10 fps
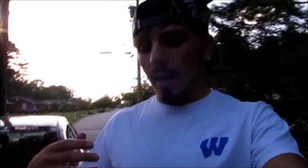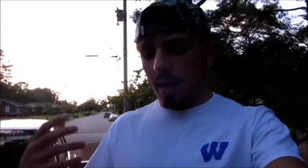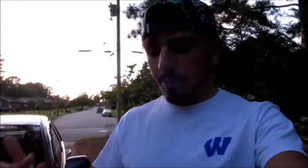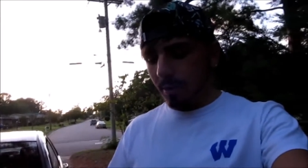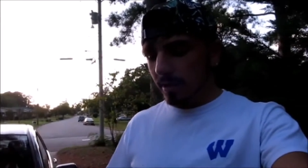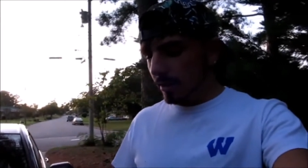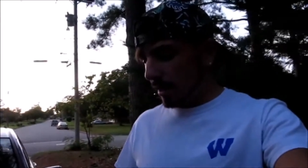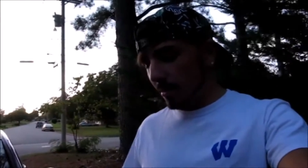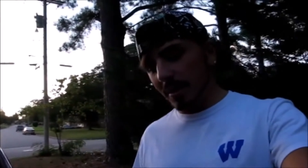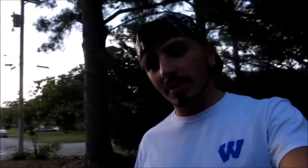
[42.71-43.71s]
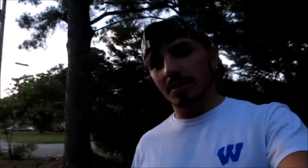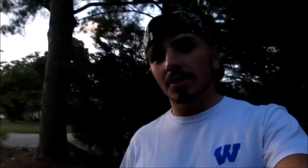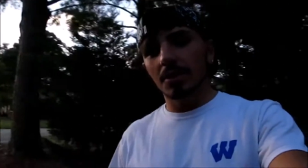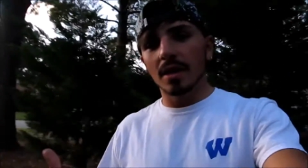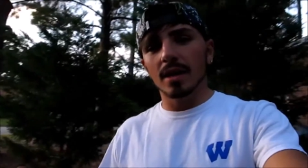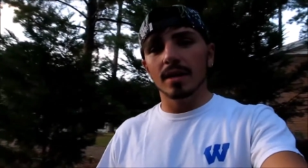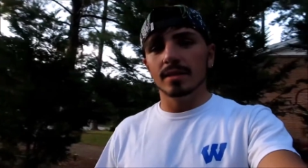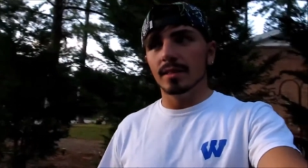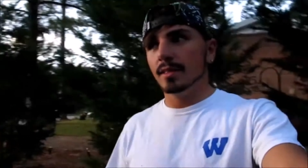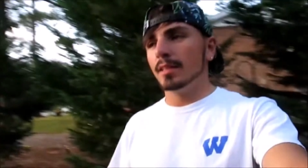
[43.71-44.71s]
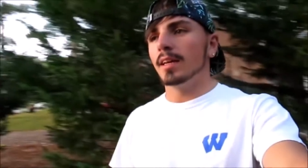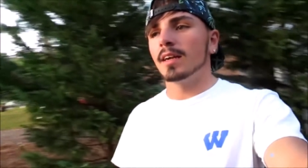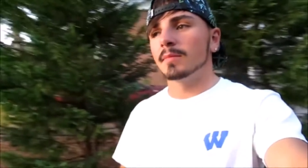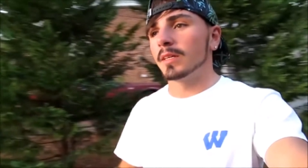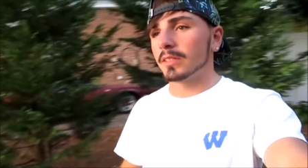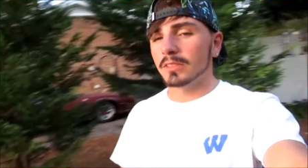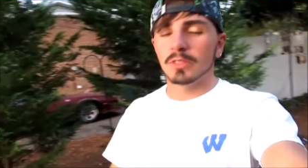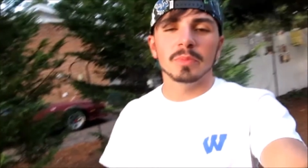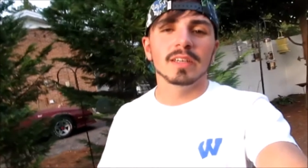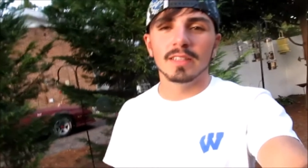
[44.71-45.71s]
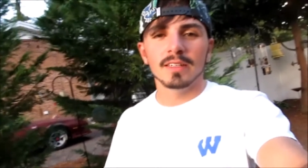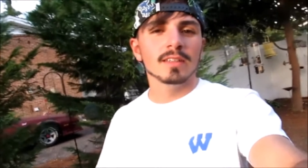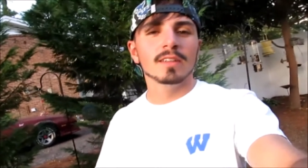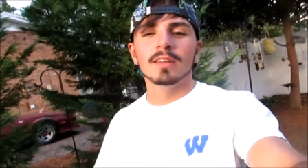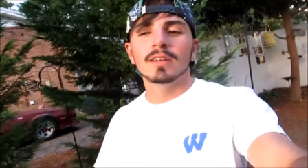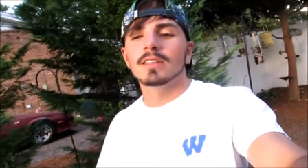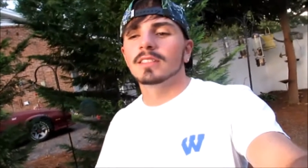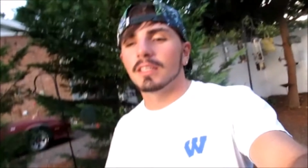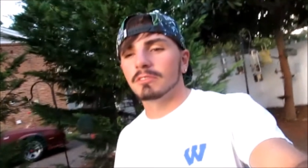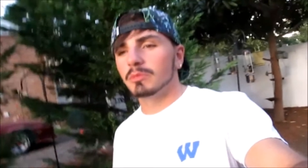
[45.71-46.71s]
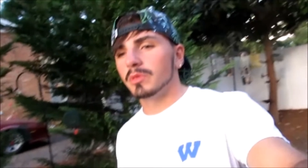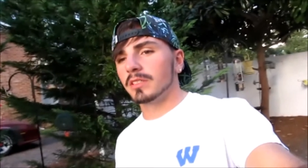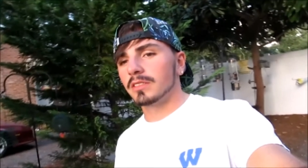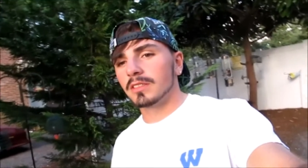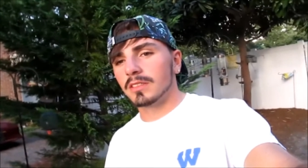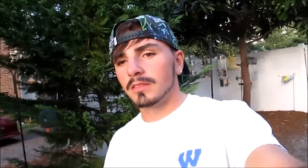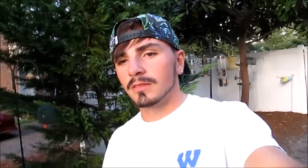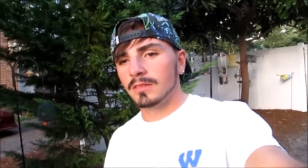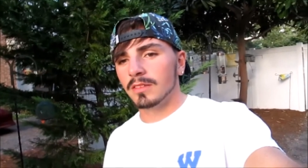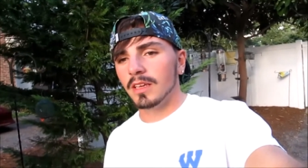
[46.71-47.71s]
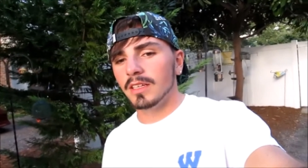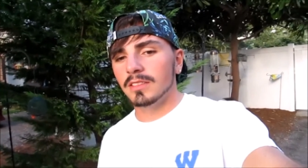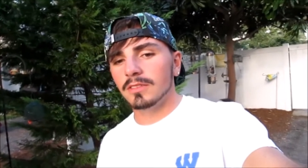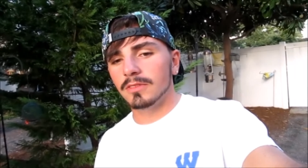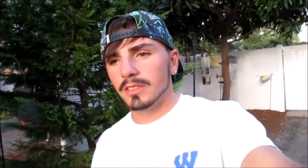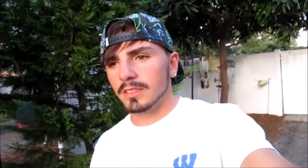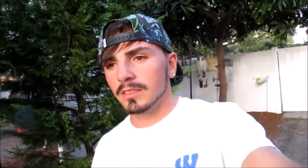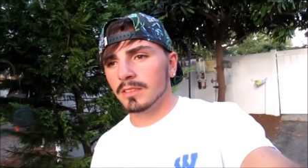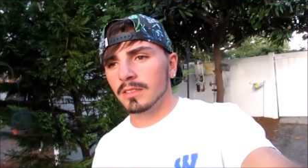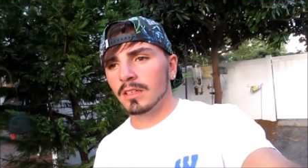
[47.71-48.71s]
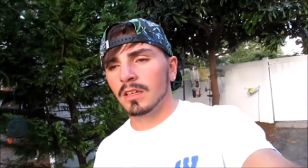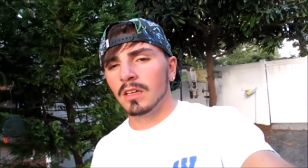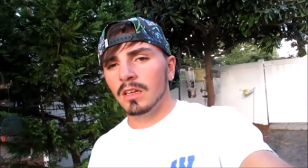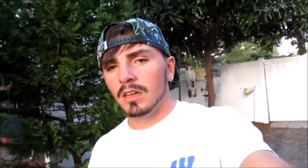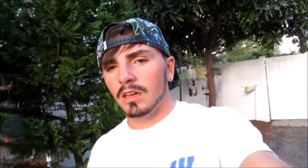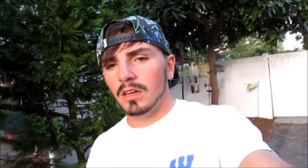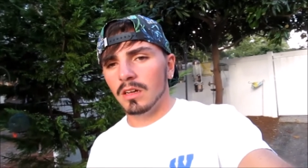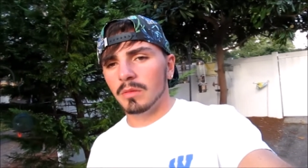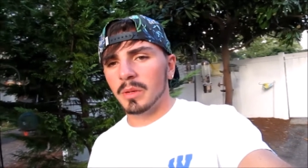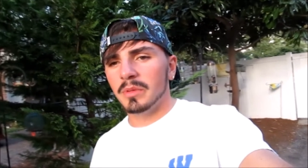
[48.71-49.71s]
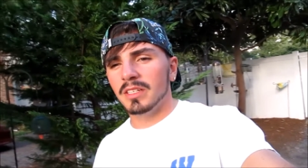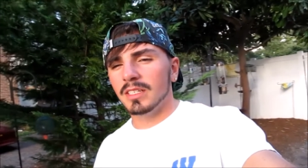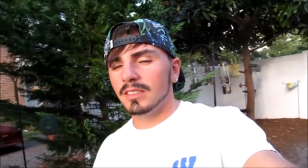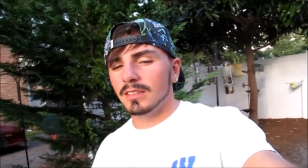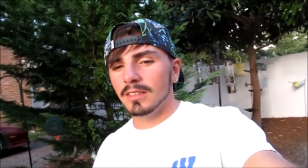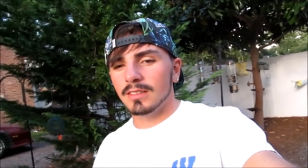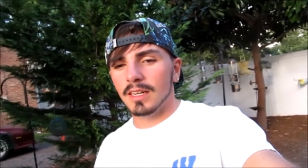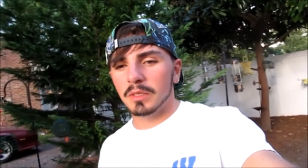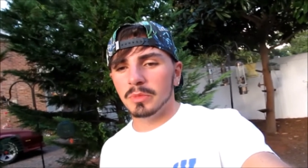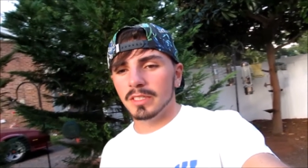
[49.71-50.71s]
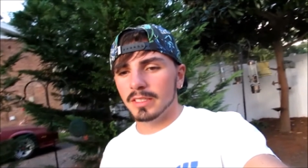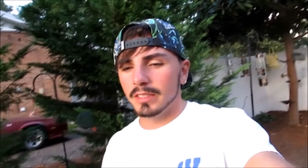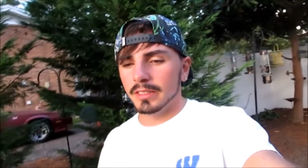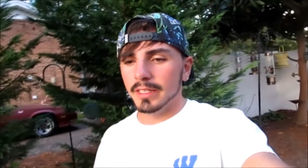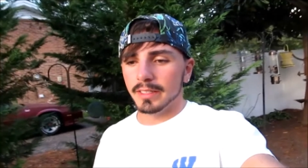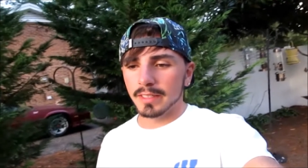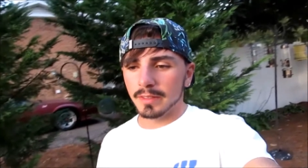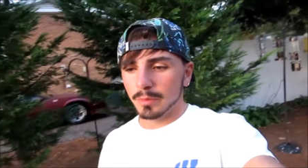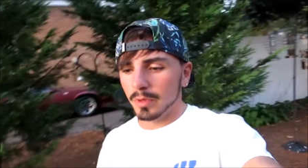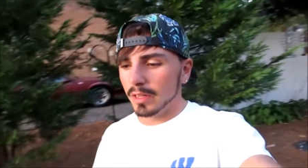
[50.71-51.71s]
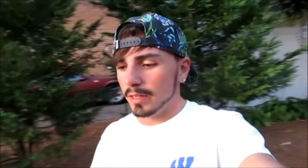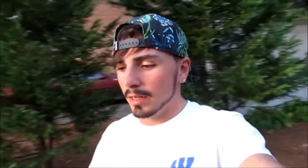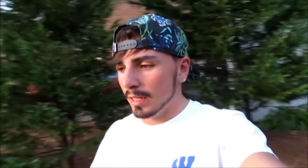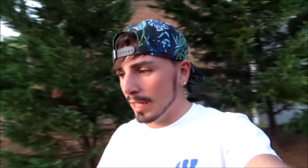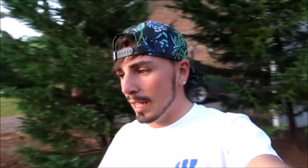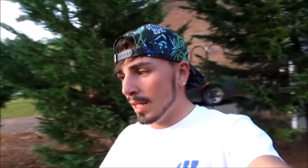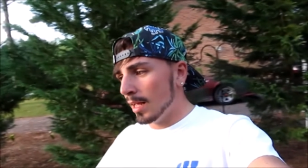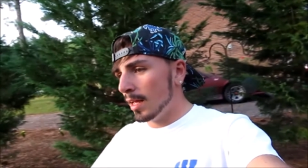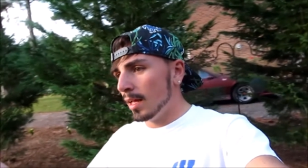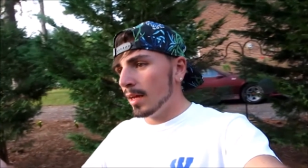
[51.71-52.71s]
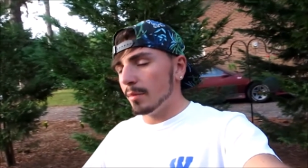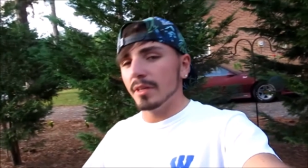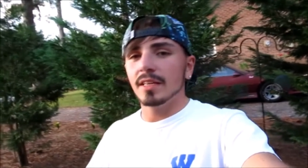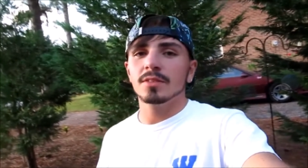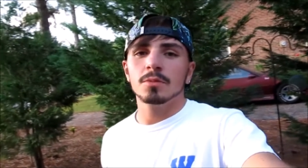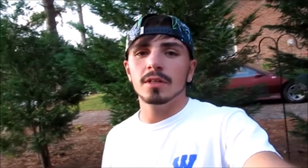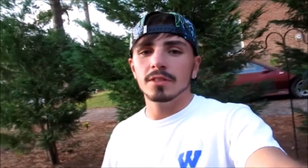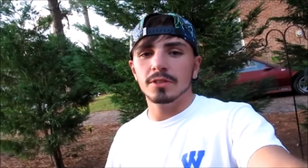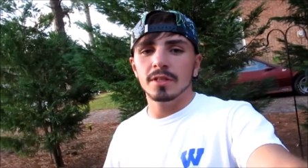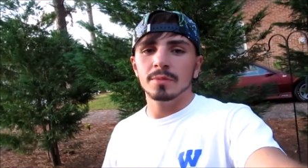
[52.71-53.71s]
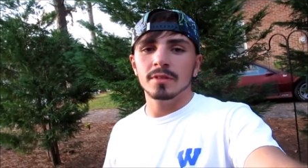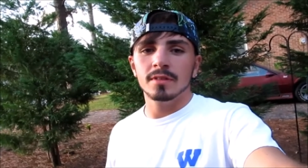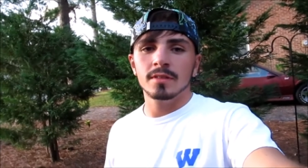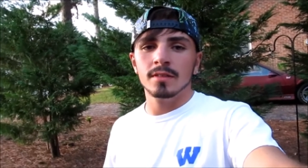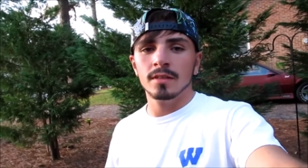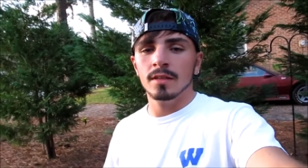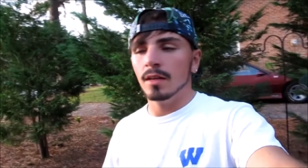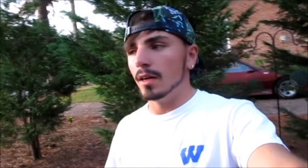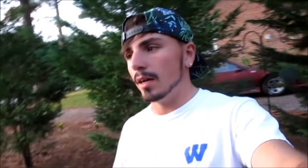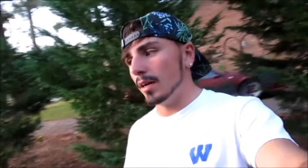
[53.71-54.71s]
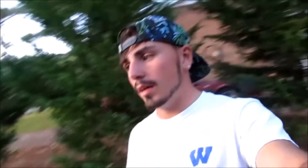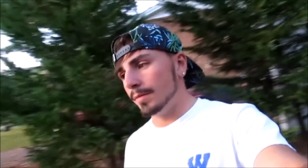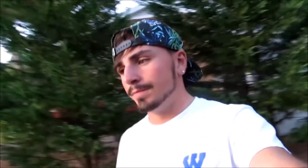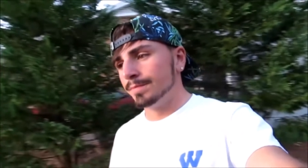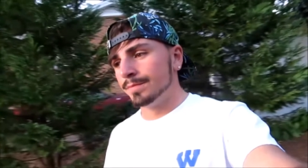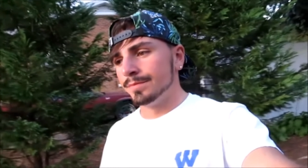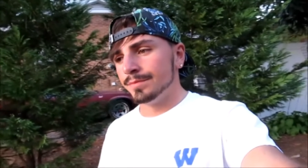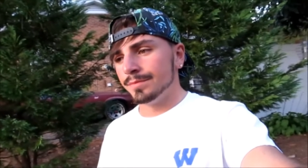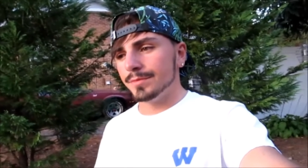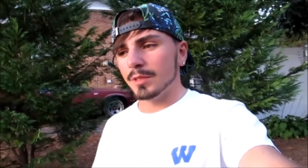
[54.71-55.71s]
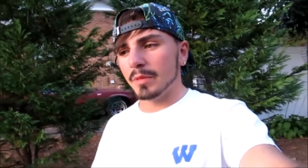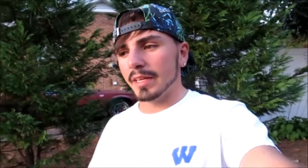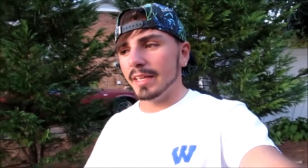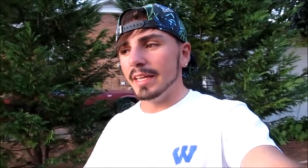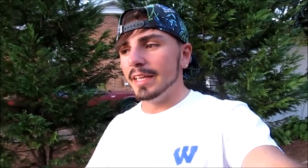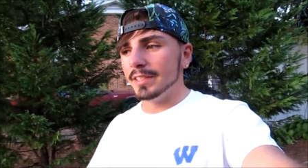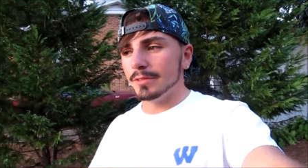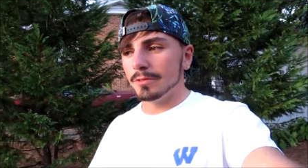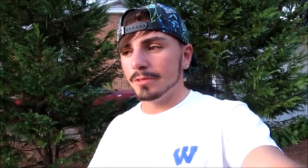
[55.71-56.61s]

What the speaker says: I'm not gonna go to Honda, and I'm not gonna spend 70 bucks on an easy fix. I mean, it's not a big deal or anything, but I'm gonna get some weather stripping, some like adhesive